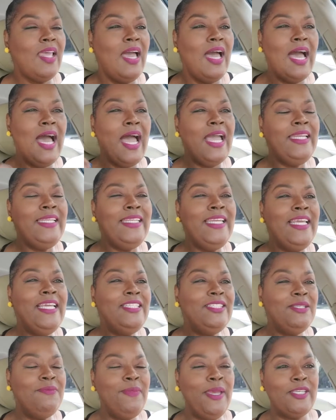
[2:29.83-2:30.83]
I
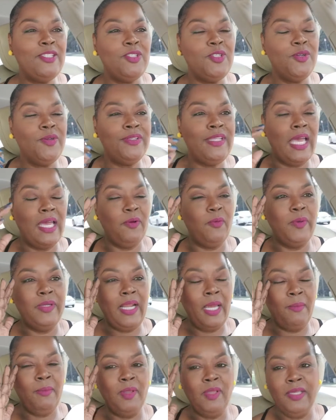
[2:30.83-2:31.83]
need to make sure that when
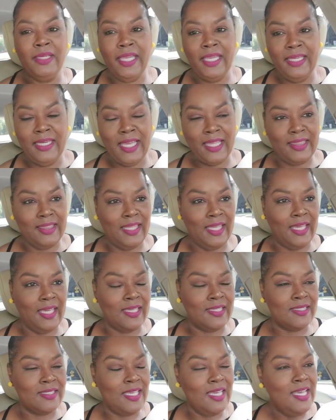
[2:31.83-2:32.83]
I'm looking at
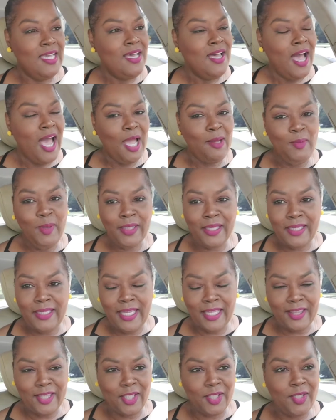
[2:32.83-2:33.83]
things, I'm looking
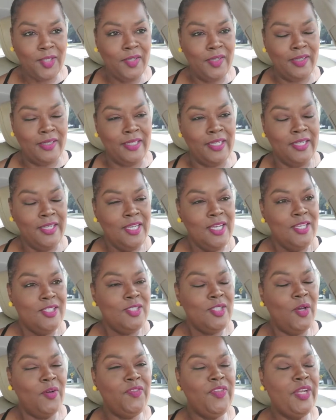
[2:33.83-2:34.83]
at the good.
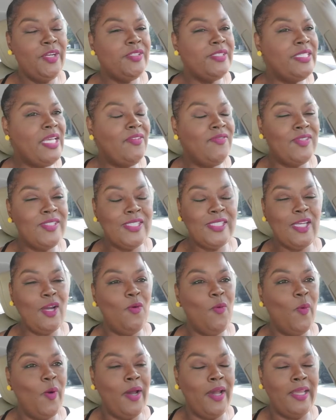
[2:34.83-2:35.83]
So if there's even
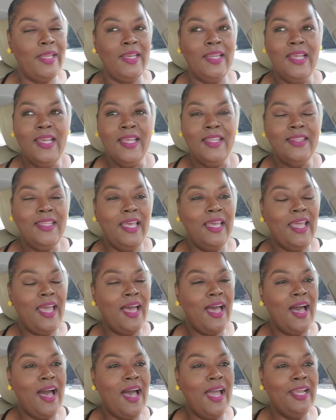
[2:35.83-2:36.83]
someone that
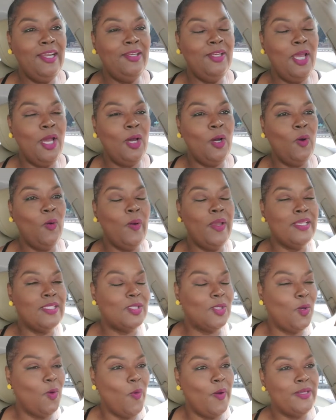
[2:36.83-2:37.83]
I know is
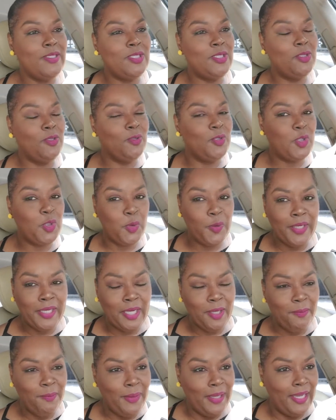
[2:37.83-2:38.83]
going to
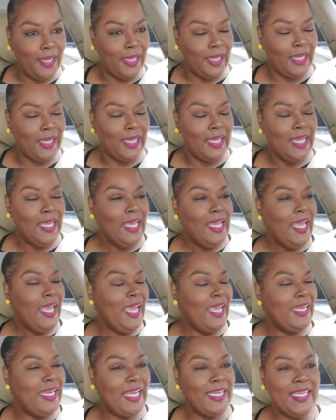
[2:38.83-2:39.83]
trigger me
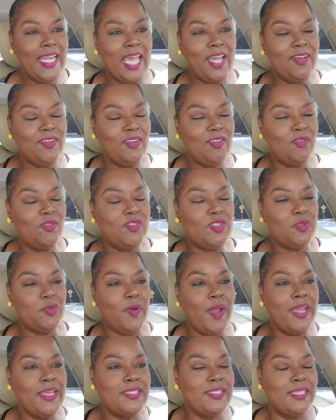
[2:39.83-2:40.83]
in a negative
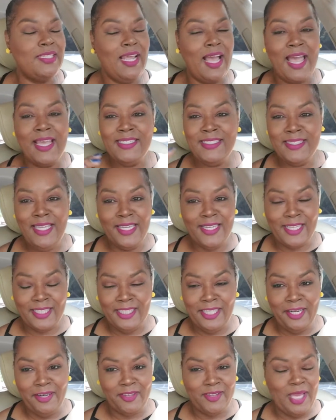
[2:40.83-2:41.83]
direction, I stay
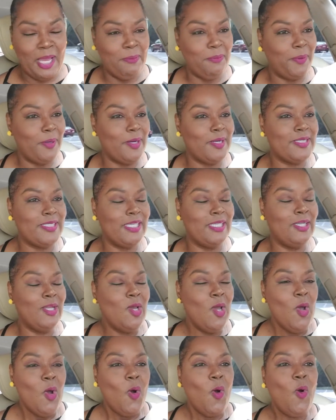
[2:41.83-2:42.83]
clear of that person.
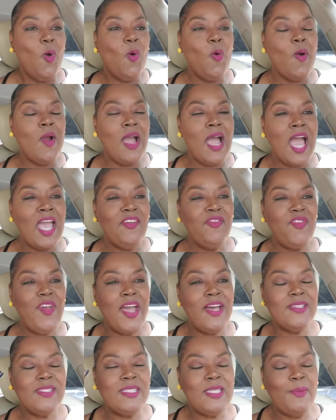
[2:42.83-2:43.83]
Or I
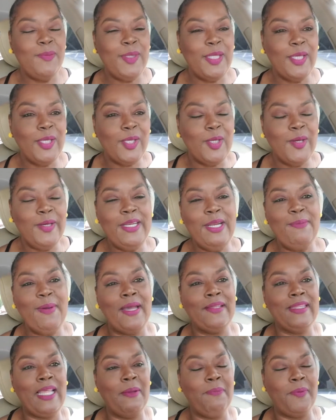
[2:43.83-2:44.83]
found something good
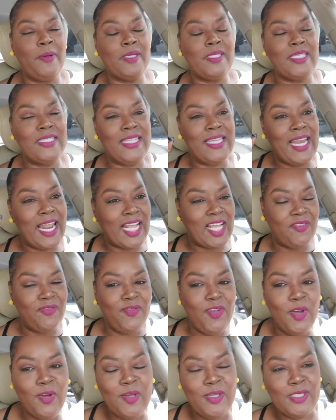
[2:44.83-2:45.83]
about that person that I could
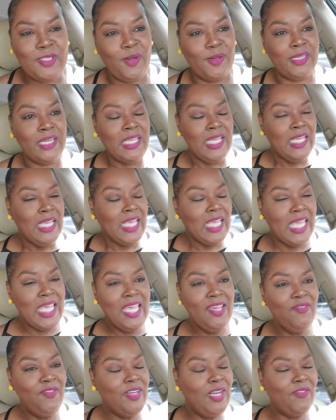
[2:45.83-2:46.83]
focus on,
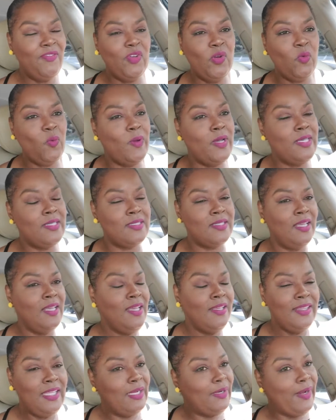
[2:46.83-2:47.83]
even if it was
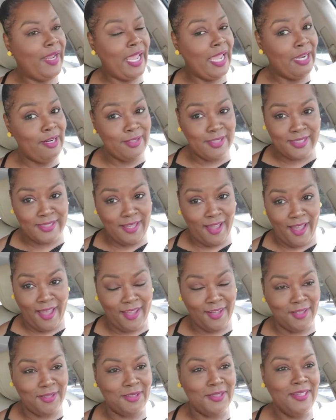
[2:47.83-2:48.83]
their
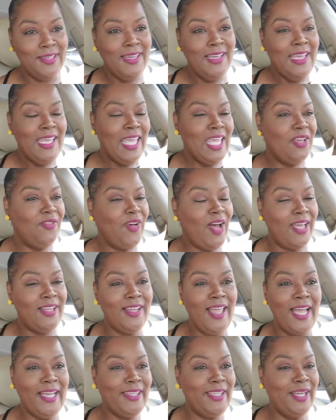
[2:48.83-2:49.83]
hairstyle. If I
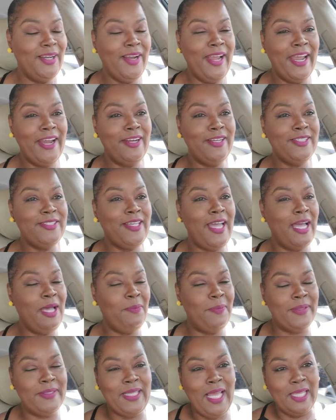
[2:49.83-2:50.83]
like their hairstyle,
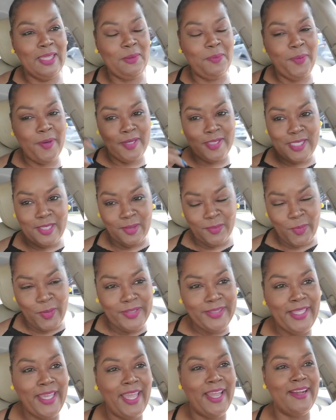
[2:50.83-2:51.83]
but not the person
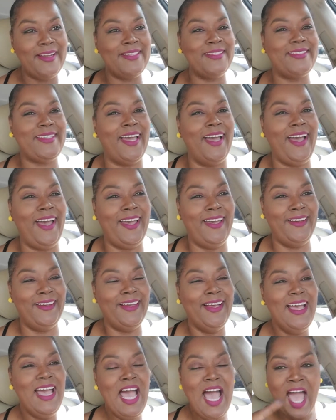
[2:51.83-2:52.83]
with the hairstyle,
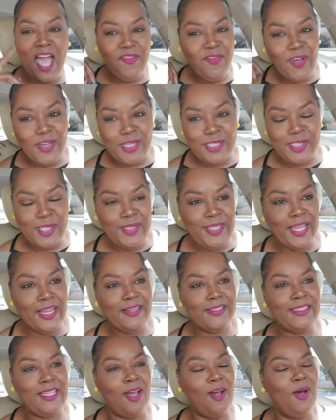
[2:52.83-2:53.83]
I focus on the
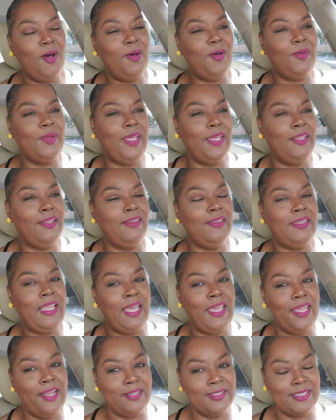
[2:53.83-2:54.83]
hairstyle. Oh,
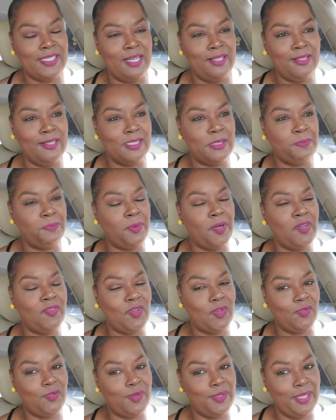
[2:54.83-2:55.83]
that hairstyle is
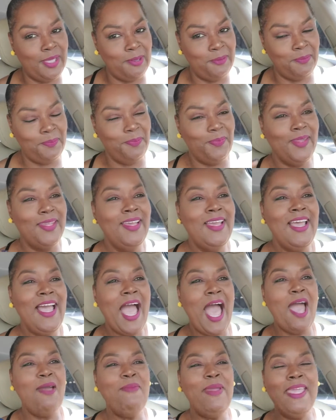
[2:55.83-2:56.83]
perfect for them.
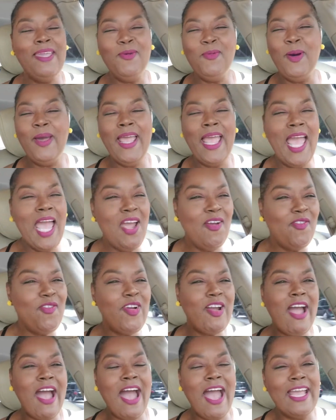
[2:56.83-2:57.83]
I mean,
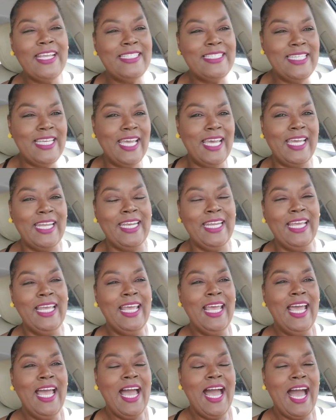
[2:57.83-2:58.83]
whatever I did,
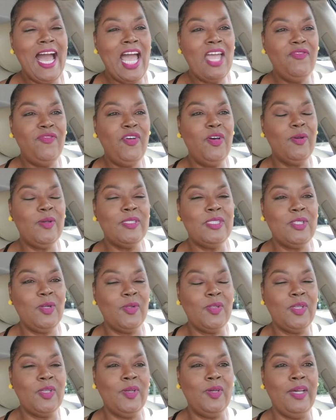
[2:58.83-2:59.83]
I focused
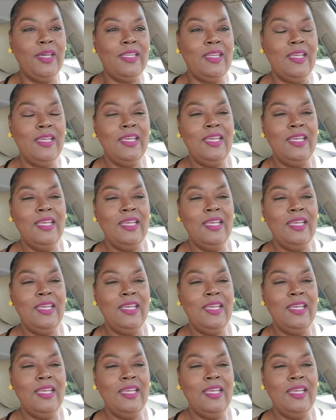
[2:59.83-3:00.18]
on good.